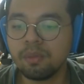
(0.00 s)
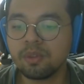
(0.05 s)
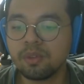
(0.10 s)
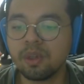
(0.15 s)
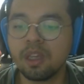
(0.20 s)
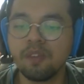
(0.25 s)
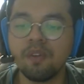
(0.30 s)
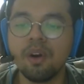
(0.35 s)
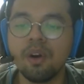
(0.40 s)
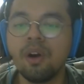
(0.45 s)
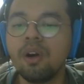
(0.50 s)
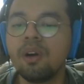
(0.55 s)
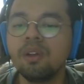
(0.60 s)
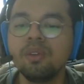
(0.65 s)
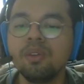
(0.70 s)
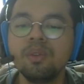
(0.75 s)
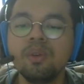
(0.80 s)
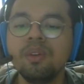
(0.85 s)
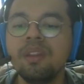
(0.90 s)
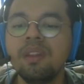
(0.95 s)
So if all
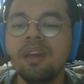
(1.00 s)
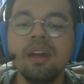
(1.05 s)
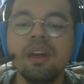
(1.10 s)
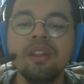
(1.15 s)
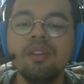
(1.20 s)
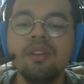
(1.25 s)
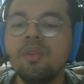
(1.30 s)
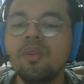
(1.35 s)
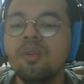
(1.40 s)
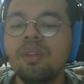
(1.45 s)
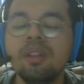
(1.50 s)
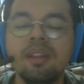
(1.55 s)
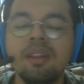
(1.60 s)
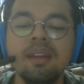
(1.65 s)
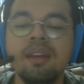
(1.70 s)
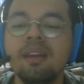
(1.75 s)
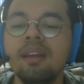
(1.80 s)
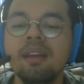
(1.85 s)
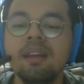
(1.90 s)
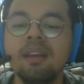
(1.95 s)
do their
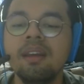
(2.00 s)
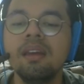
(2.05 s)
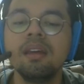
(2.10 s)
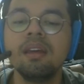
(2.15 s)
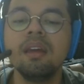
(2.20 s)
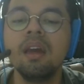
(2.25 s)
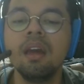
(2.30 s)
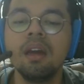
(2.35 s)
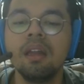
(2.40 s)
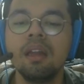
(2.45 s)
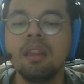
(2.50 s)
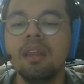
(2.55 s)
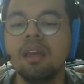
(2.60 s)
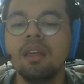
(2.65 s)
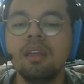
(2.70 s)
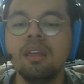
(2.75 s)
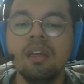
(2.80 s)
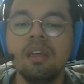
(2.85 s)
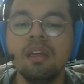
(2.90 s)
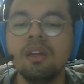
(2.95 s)
duty, they
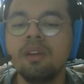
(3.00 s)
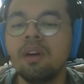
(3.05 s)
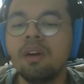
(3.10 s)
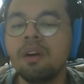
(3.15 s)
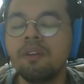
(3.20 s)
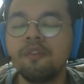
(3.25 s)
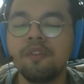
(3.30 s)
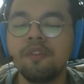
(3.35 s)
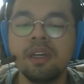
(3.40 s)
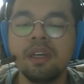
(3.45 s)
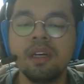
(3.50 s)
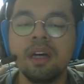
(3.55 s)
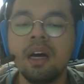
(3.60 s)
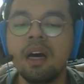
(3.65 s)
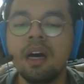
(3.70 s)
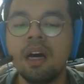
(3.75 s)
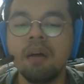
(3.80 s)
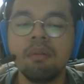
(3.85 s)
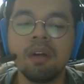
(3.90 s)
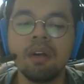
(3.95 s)
need not fear
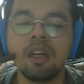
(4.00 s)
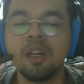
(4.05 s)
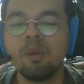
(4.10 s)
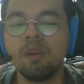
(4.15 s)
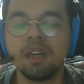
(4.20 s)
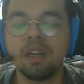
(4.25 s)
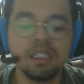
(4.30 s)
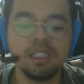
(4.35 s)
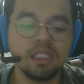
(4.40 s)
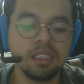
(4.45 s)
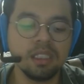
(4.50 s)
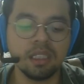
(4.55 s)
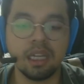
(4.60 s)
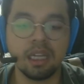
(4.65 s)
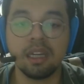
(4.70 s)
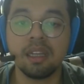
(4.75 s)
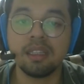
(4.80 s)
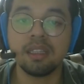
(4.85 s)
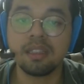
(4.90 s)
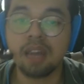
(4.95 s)
harm. Kalau buat kerja tak
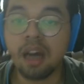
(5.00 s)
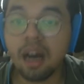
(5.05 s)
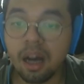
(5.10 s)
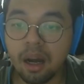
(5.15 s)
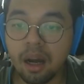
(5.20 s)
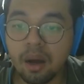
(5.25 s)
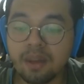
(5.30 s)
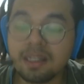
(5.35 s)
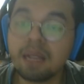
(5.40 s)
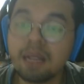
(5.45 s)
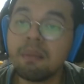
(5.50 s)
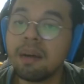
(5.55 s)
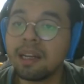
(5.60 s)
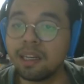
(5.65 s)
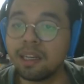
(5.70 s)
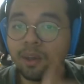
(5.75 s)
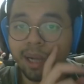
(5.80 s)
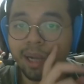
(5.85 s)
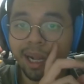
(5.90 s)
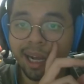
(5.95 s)
risau, selamat lah
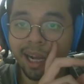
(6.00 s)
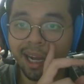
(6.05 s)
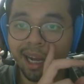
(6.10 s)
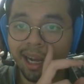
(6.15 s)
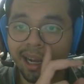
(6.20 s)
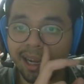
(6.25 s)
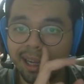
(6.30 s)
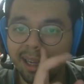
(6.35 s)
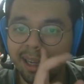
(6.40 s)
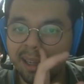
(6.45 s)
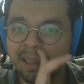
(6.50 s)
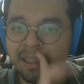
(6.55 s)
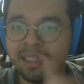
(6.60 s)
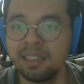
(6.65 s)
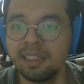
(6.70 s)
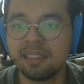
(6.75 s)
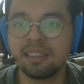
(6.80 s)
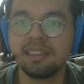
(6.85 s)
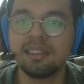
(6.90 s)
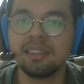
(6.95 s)
dorang.
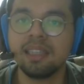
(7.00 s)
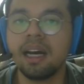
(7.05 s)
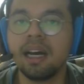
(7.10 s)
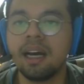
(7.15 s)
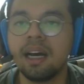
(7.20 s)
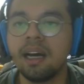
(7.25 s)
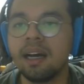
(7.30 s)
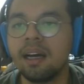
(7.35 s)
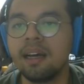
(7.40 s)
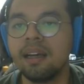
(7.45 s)
Kesian.